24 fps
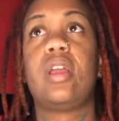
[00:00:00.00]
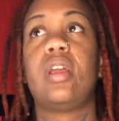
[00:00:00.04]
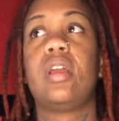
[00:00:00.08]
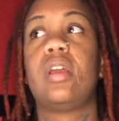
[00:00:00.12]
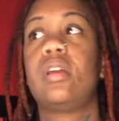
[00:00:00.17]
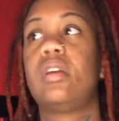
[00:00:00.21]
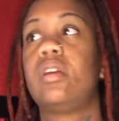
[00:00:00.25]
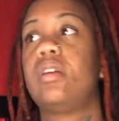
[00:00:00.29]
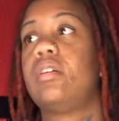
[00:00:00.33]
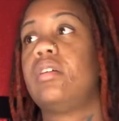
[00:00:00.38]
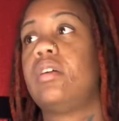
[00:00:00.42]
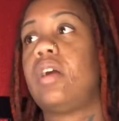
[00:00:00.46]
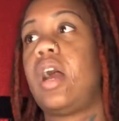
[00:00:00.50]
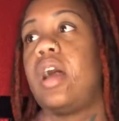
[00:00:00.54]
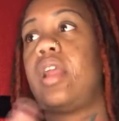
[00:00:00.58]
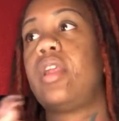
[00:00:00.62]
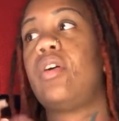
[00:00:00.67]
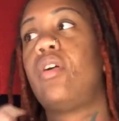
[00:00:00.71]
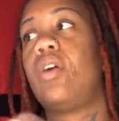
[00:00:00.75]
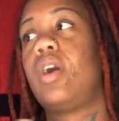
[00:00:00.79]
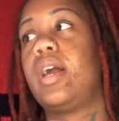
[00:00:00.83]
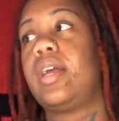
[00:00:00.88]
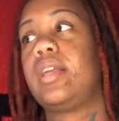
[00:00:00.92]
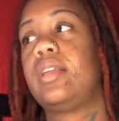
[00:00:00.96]
I know I
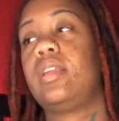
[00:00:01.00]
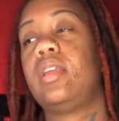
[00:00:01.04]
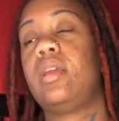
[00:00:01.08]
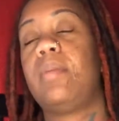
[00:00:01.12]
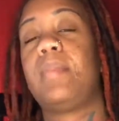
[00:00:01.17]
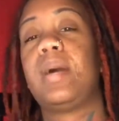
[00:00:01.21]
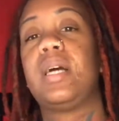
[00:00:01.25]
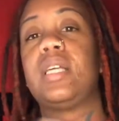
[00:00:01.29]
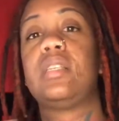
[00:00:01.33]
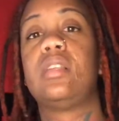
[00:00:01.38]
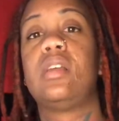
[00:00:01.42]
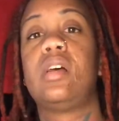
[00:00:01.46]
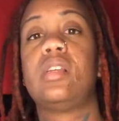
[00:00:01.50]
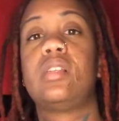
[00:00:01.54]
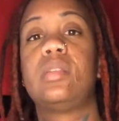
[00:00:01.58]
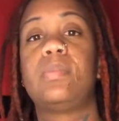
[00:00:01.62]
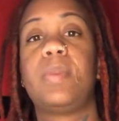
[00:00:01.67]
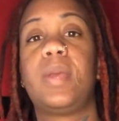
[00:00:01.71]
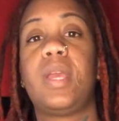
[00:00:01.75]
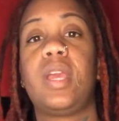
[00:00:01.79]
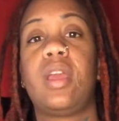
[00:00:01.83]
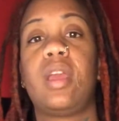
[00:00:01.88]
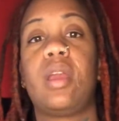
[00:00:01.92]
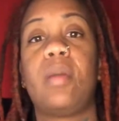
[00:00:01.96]
get my saucepan,
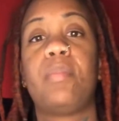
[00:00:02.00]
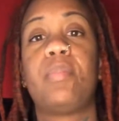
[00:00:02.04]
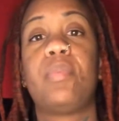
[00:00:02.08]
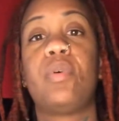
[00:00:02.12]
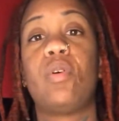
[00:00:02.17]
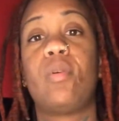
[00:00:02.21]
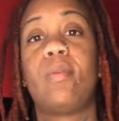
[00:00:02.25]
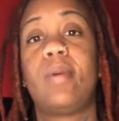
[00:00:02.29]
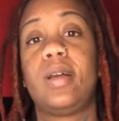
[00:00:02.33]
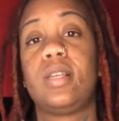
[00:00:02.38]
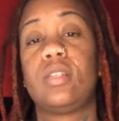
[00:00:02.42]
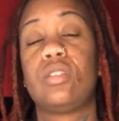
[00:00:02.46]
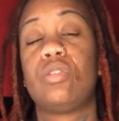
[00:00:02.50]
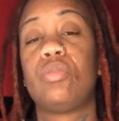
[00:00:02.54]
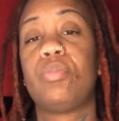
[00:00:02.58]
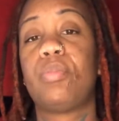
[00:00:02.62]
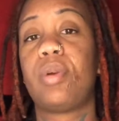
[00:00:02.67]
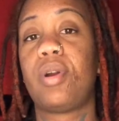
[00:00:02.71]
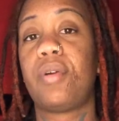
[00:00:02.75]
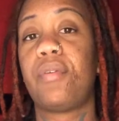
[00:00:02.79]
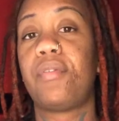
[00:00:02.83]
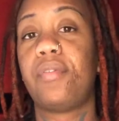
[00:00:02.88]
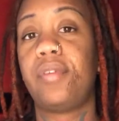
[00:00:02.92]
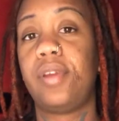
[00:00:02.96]
pour my soup over
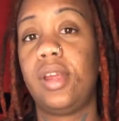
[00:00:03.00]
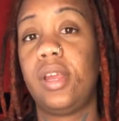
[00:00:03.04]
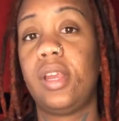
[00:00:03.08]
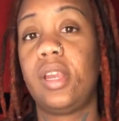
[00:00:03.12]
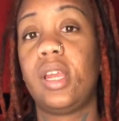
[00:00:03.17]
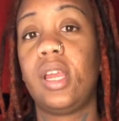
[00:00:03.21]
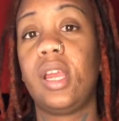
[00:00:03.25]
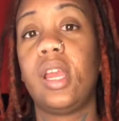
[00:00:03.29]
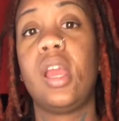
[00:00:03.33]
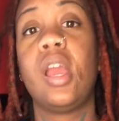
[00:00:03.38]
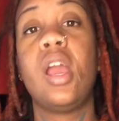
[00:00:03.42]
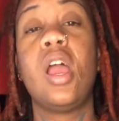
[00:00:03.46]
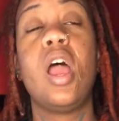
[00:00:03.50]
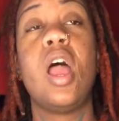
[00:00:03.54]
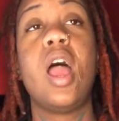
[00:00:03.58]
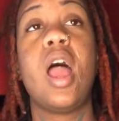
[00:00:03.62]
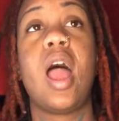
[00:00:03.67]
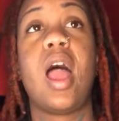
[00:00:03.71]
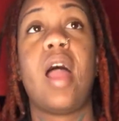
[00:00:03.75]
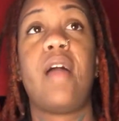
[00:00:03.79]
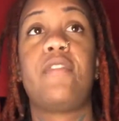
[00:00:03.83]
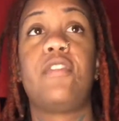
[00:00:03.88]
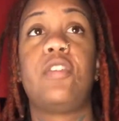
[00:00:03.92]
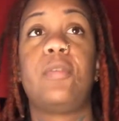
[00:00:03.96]
in it. After
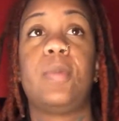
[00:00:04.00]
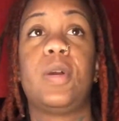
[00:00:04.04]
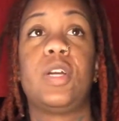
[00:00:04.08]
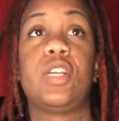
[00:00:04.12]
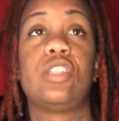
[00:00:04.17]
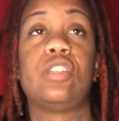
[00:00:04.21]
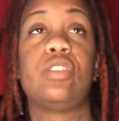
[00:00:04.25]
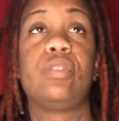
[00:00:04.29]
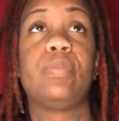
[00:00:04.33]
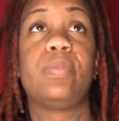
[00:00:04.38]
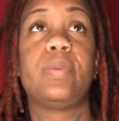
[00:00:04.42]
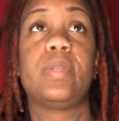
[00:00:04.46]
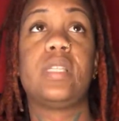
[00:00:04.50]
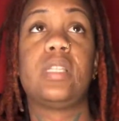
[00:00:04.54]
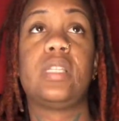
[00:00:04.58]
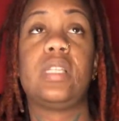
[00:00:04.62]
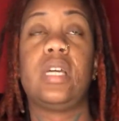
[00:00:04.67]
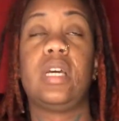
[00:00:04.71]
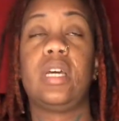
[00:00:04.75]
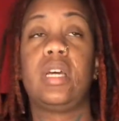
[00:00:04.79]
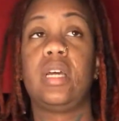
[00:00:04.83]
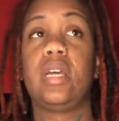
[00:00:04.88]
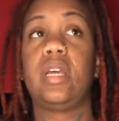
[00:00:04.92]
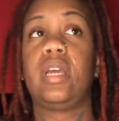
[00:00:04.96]
my soup is done,
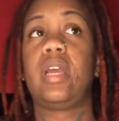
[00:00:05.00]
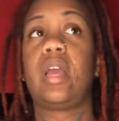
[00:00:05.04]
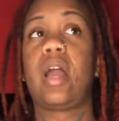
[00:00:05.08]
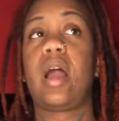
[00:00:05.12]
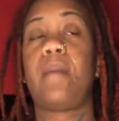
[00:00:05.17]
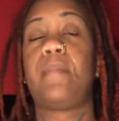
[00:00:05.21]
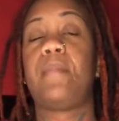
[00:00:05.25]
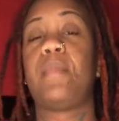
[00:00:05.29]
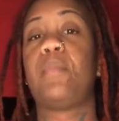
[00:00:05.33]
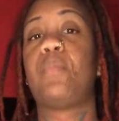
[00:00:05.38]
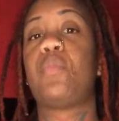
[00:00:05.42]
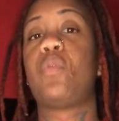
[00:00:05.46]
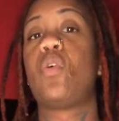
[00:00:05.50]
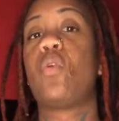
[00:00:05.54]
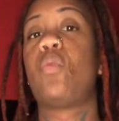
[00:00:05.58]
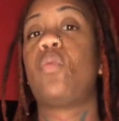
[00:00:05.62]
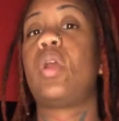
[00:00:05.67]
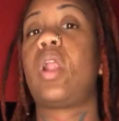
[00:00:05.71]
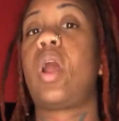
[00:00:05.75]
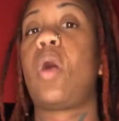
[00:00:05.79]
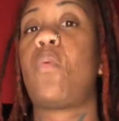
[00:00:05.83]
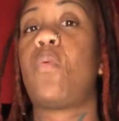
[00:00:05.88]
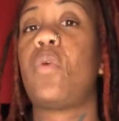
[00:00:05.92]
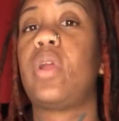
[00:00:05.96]
I'm going to pour what I want
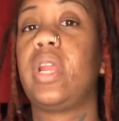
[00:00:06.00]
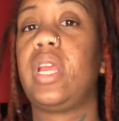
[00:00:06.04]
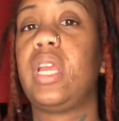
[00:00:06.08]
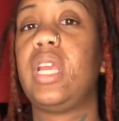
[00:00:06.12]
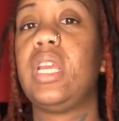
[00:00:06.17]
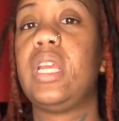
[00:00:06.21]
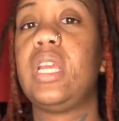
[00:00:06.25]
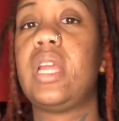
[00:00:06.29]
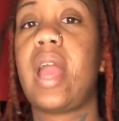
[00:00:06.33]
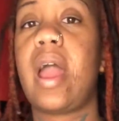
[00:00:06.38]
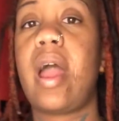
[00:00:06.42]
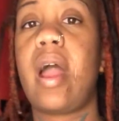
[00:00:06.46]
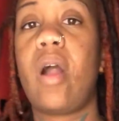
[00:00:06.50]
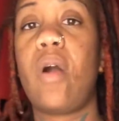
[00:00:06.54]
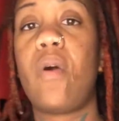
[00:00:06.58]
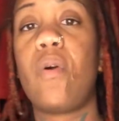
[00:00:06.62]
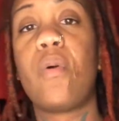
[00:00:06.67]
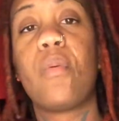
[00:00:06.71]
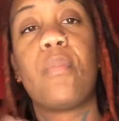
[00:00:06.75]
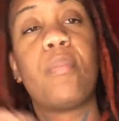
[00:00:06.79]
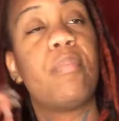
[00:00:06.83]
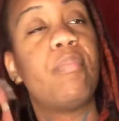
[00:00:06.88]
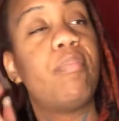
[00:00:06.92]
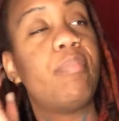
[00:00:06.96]
to eat out.
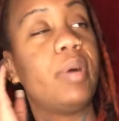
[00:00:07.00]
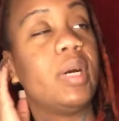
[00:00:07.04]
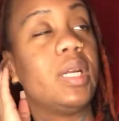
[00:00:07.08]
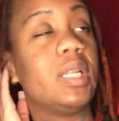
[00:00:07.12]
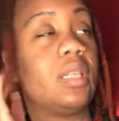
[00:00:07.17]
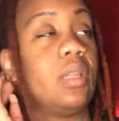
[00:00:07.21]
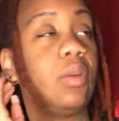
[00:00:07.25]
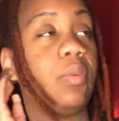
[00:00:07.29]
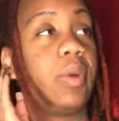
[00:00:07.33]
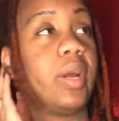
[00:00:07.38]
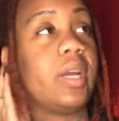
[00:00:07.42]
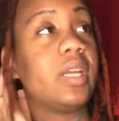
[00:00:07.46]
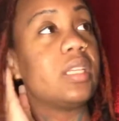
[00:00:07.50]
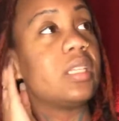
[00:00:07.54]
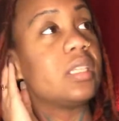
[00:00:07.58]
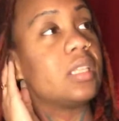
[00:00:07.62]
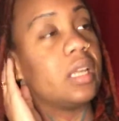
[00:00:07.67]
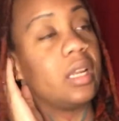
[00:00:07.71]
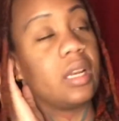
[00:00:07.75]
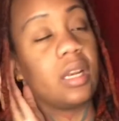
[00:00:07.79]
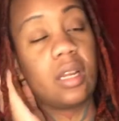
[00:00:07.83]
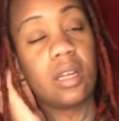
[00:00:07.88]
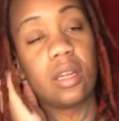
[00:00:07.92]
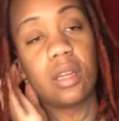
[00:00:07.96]
Put the rest in a
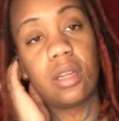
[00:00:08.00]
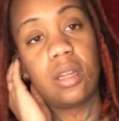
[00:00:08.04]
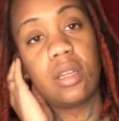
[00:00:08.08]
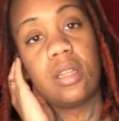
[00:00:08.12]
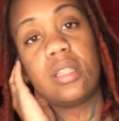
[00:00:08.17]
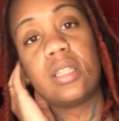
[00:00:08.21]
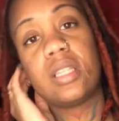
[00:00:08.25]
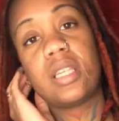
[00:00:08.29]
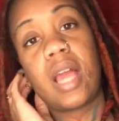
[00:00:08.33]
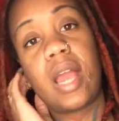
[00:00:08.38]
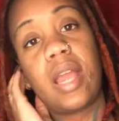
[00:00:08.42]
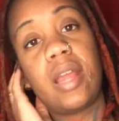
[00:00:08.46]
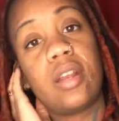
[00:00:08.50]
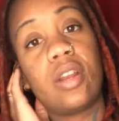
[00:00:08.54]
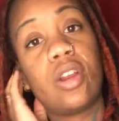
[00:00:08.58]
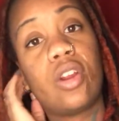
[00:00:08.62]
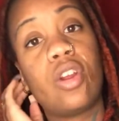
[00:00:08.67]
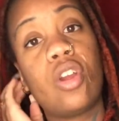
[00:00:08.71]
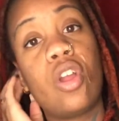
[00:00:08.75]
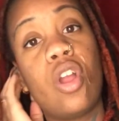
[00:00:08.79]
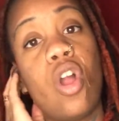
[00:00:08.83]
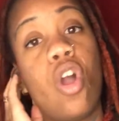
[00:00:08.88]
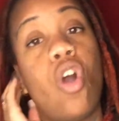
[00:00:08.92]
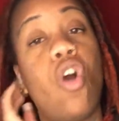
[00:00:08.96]
container,
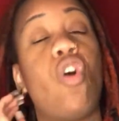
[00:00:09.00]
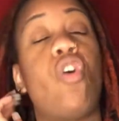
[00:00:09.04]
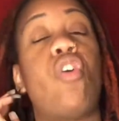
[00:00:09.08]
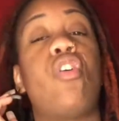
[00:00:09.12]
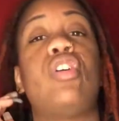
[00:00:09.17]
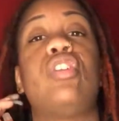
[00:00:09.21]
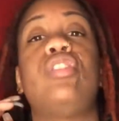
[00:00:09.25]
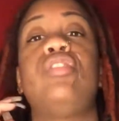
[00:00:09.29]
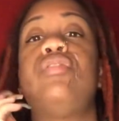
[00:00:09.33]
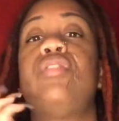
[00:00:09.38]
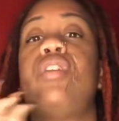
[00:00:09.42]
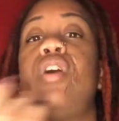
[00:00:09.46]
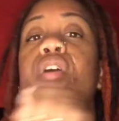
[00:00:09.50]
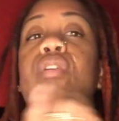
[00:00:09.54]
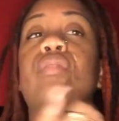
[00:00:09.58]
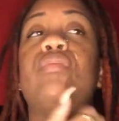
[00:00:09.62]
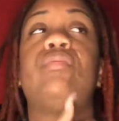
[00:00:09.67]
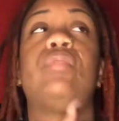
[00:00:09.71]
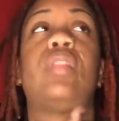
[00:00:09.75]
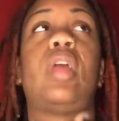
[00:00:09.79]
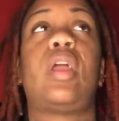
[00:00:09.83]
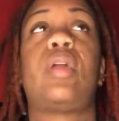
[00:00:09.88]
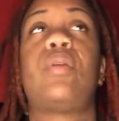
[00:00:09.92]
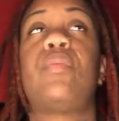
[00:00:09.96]
or you know, like
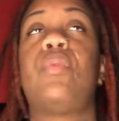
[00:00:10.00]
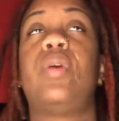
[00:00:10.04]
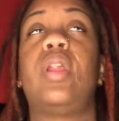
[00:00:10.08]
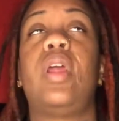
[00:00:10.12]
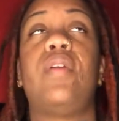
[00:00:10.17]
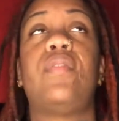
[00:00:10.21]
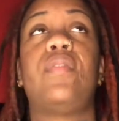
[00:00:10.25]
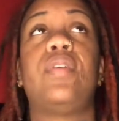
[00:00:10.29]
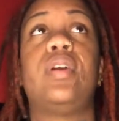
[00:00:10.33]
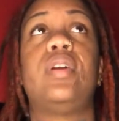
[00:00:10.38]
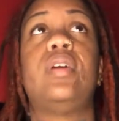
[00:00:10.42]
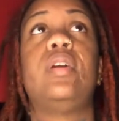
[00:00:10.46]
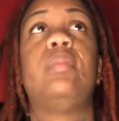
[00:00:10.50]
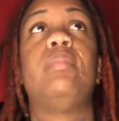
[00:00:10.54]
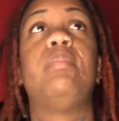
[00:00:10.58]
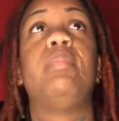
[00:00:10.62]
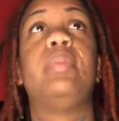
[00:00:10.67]
whatever. But